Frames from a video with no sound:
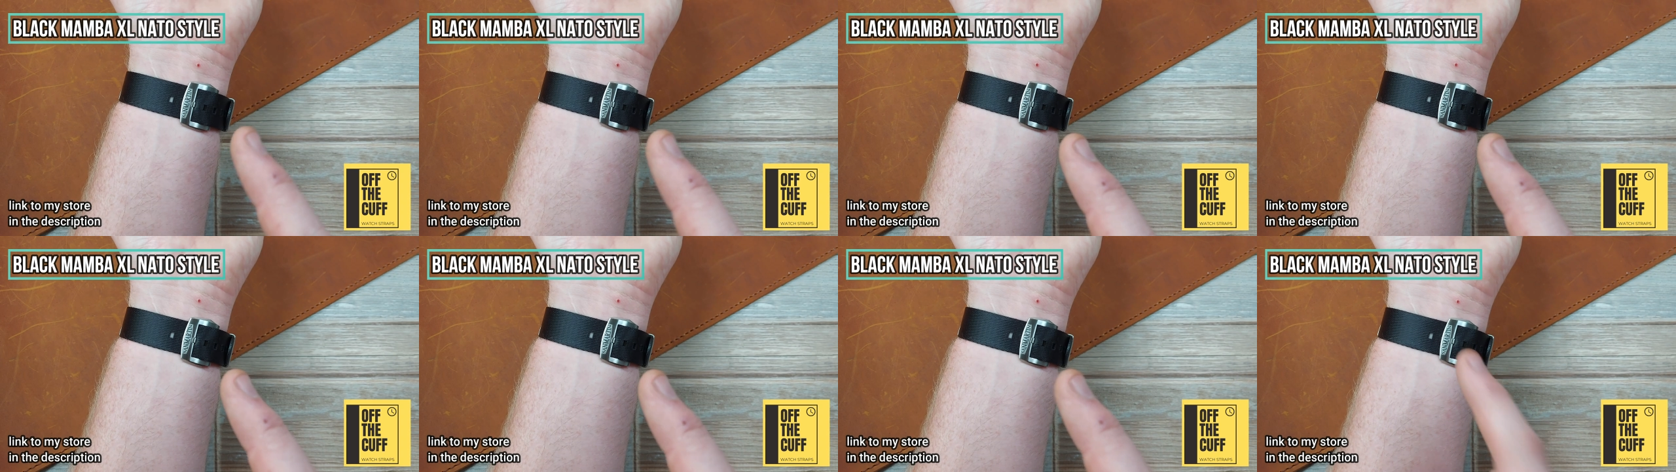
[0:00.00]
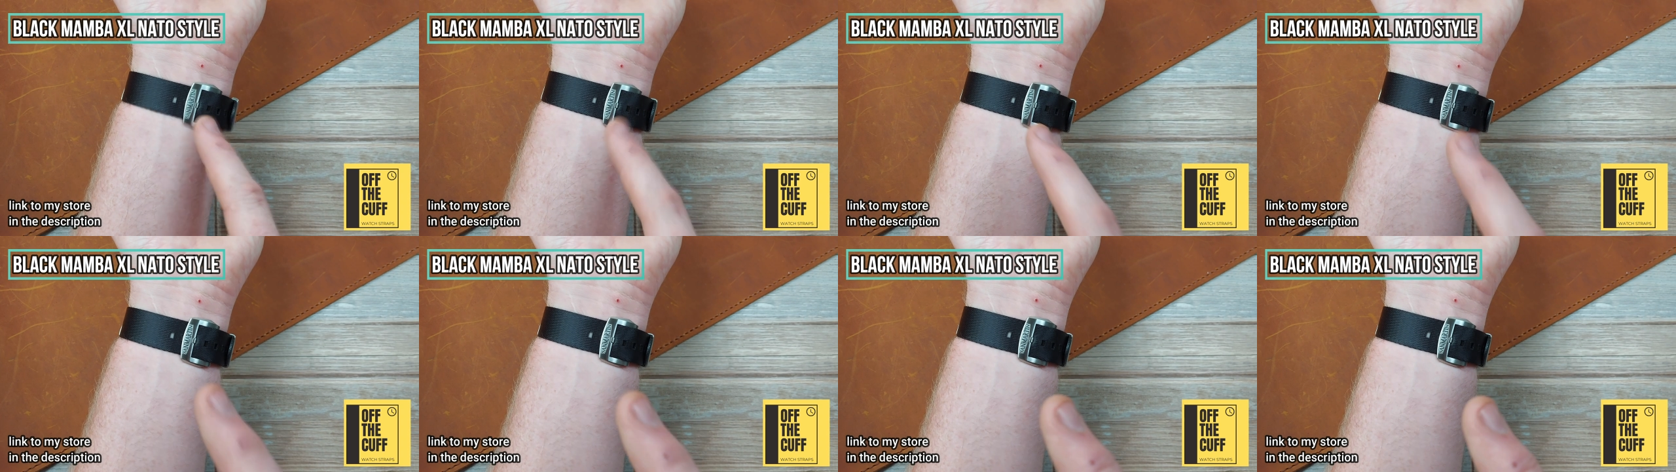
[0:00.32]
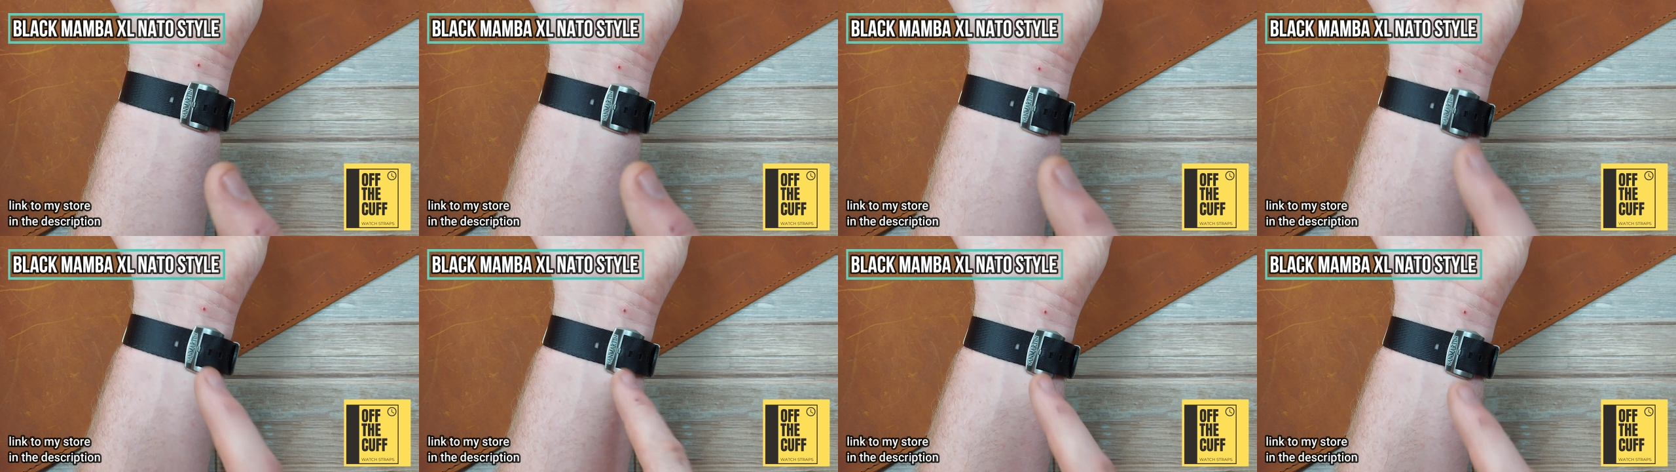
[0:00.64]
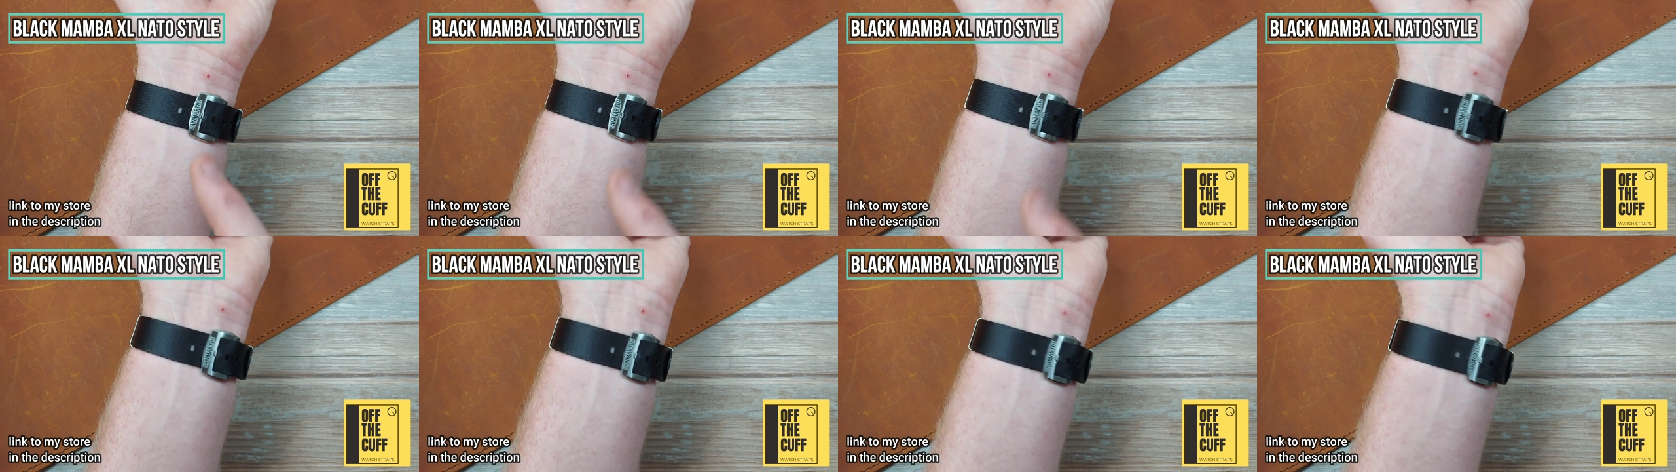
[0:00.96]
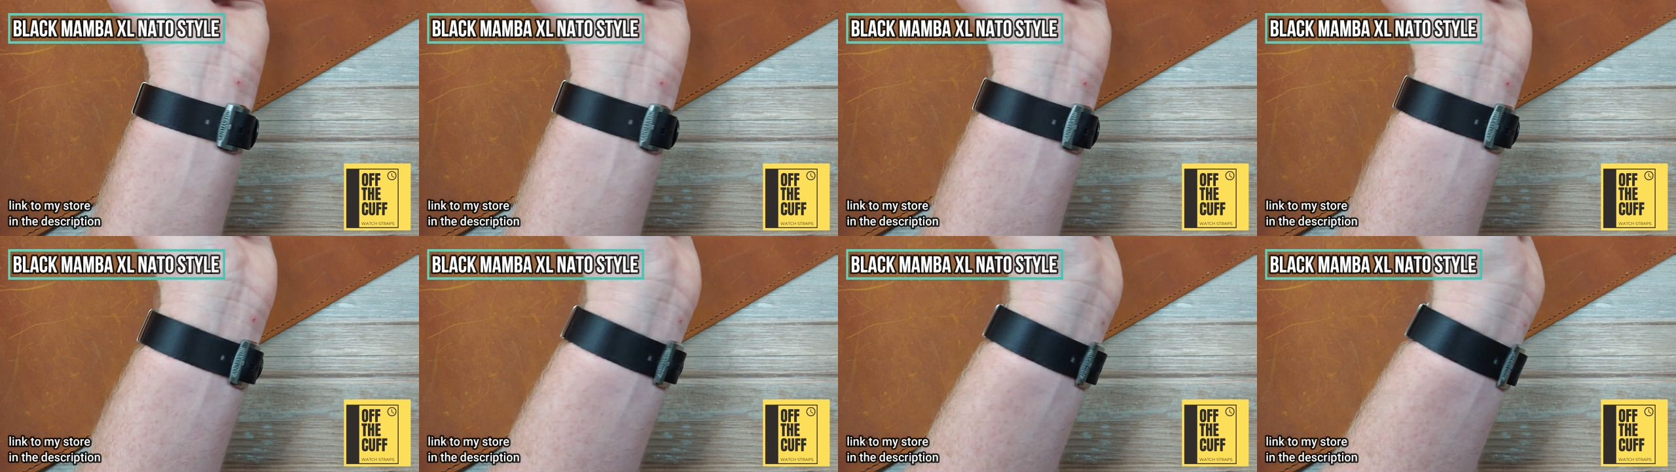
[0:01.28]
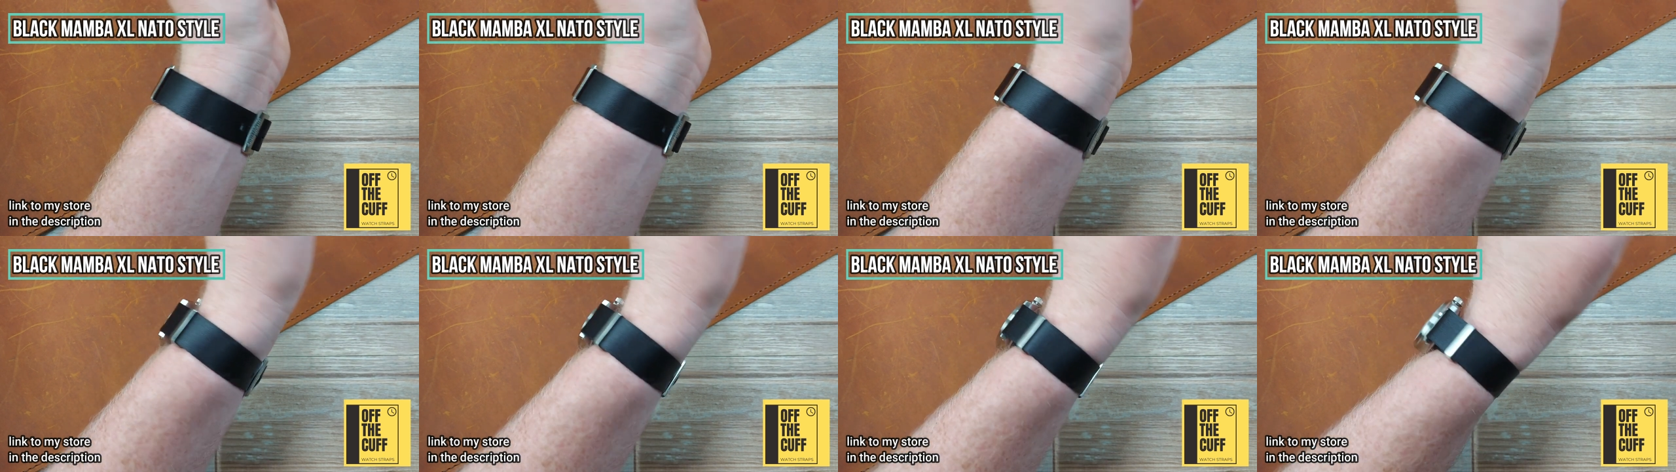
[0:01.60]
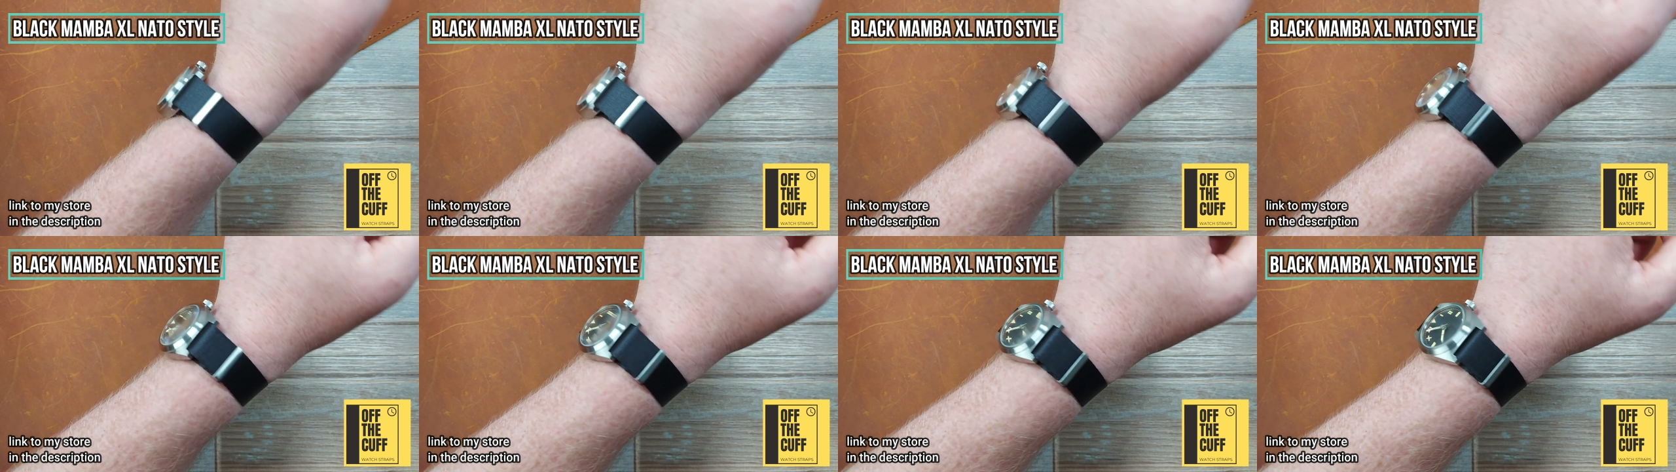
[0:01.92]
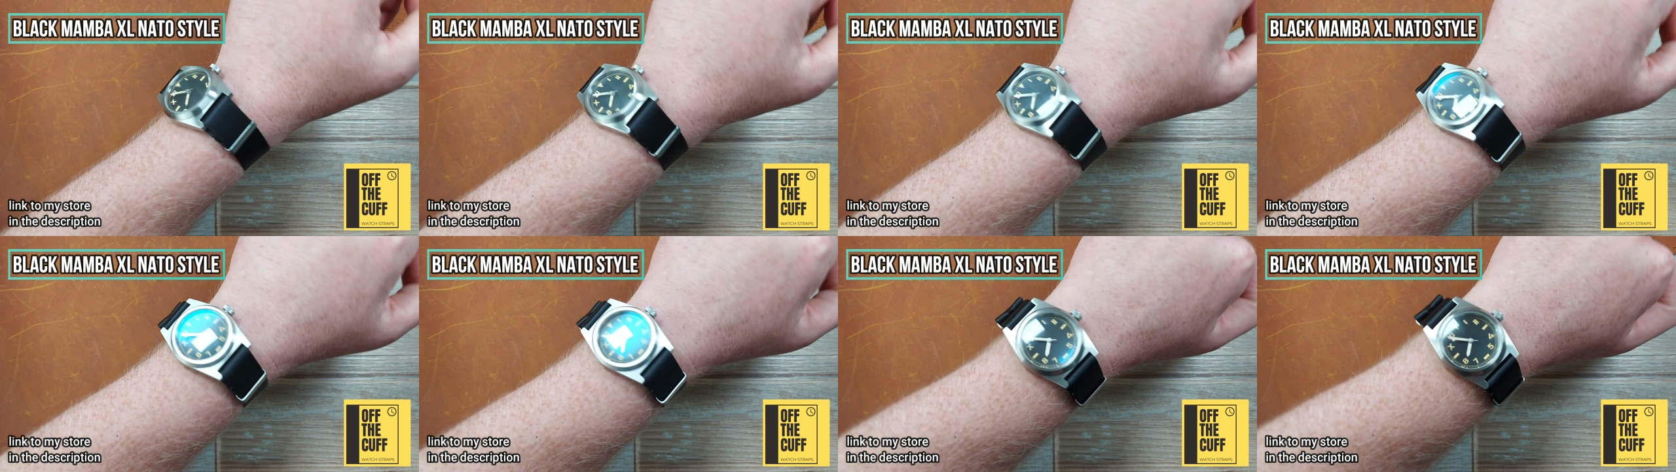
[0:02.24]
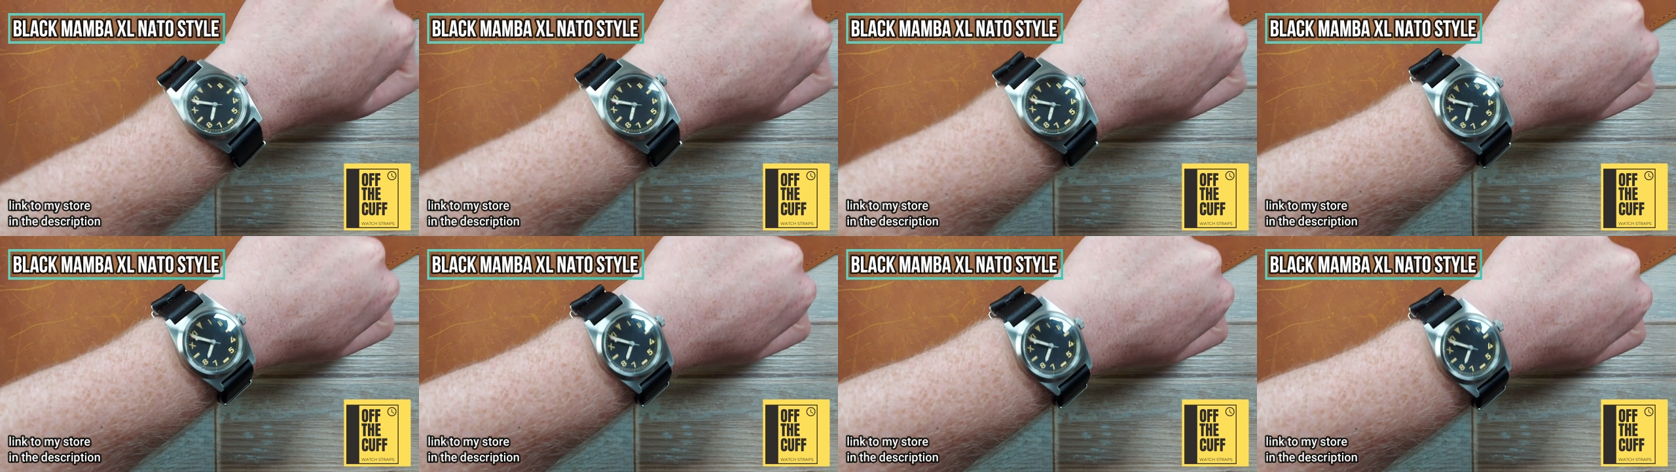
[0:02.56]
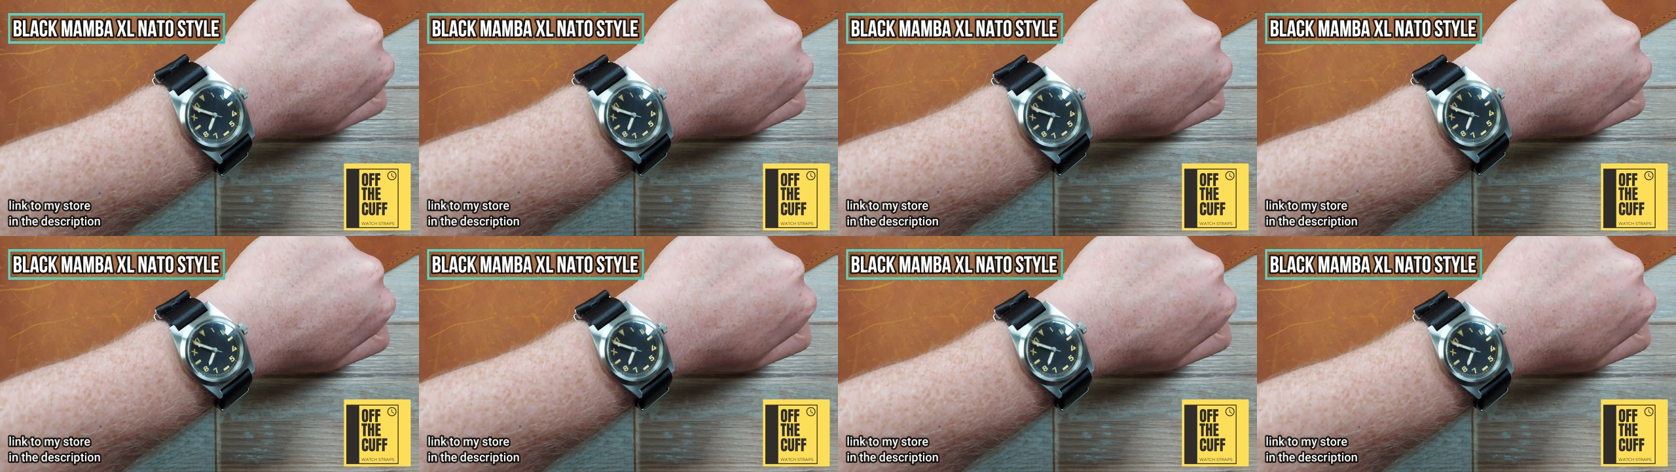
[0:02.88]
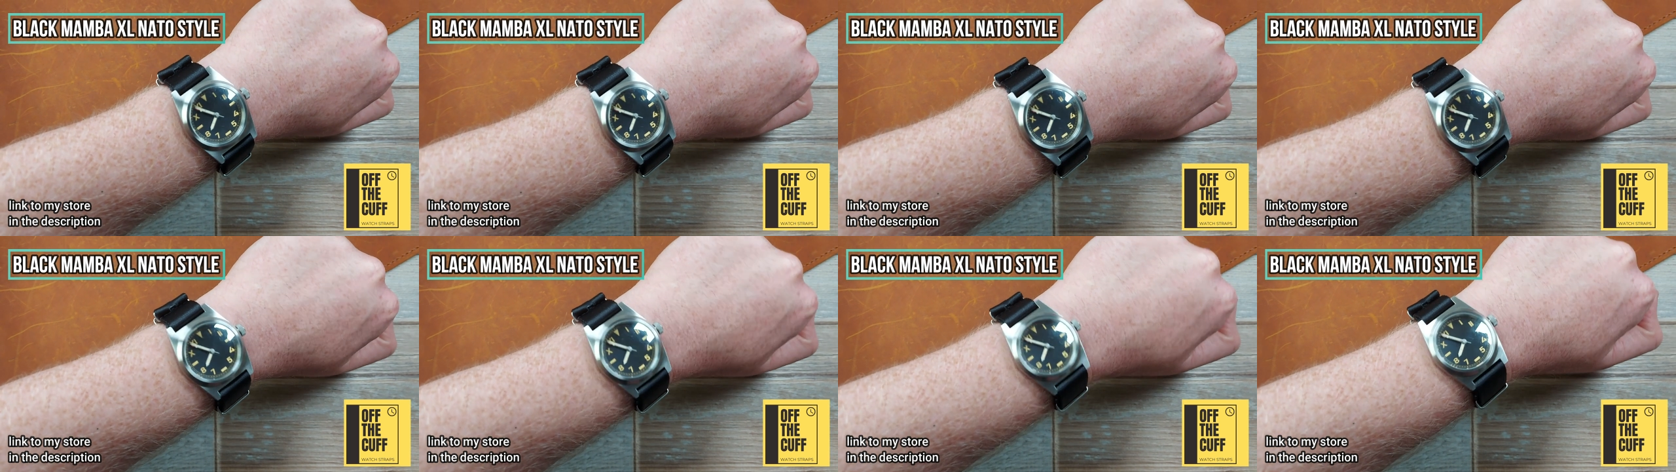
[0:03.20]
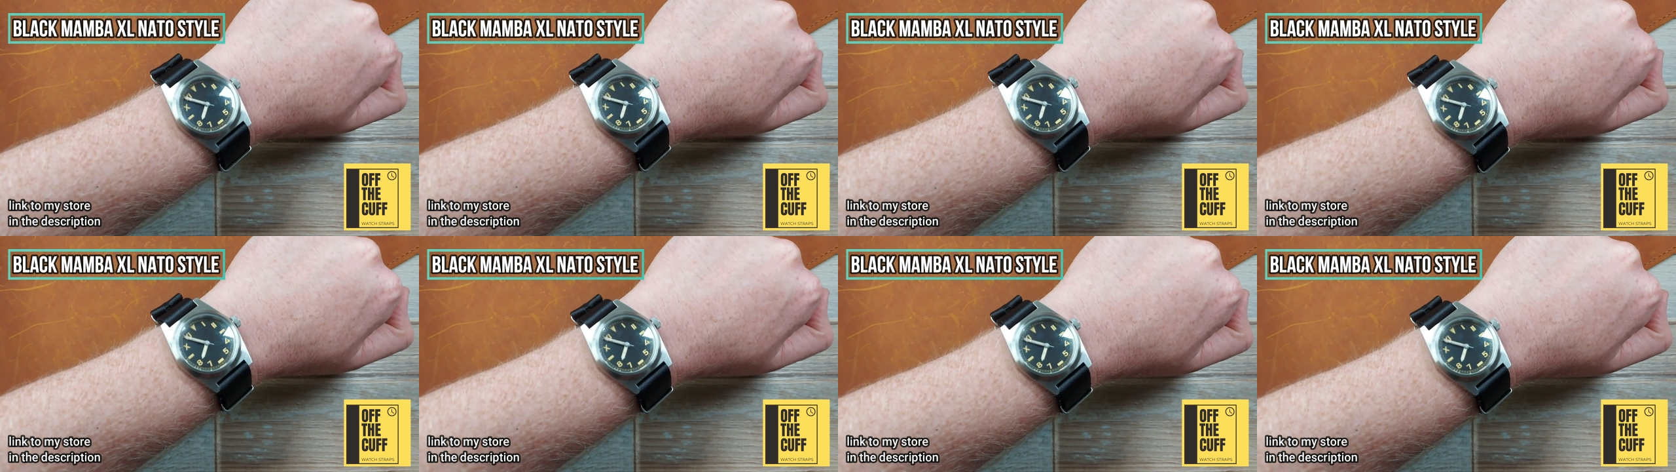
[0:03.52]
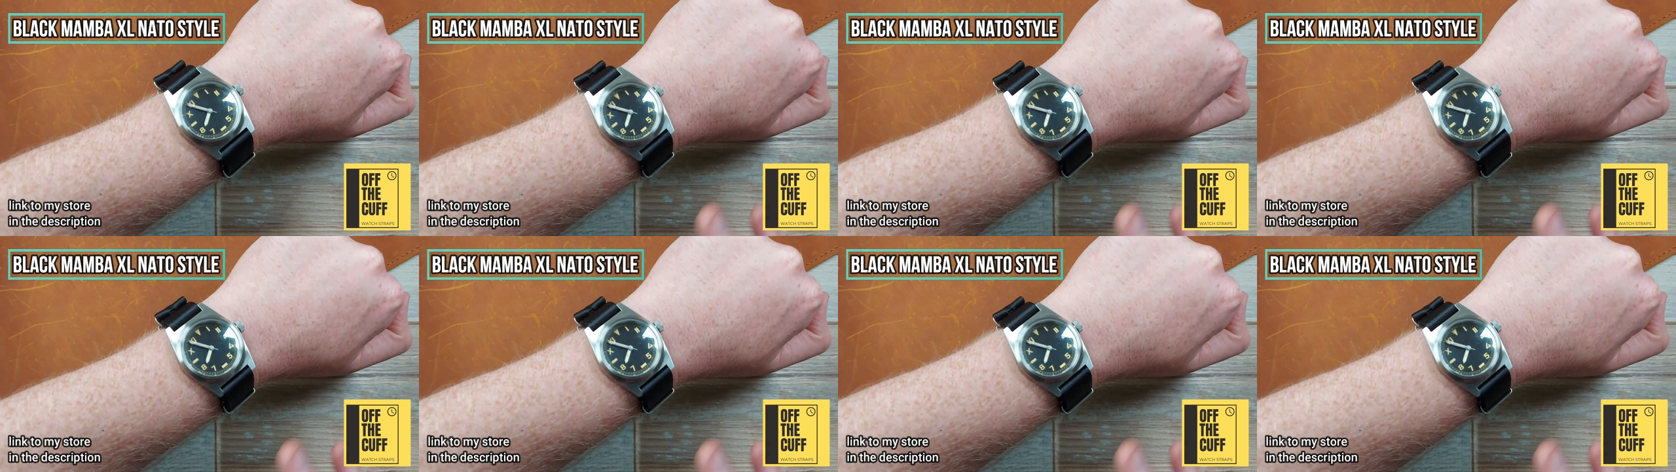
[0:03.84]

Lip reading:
[unreadable: no face in view]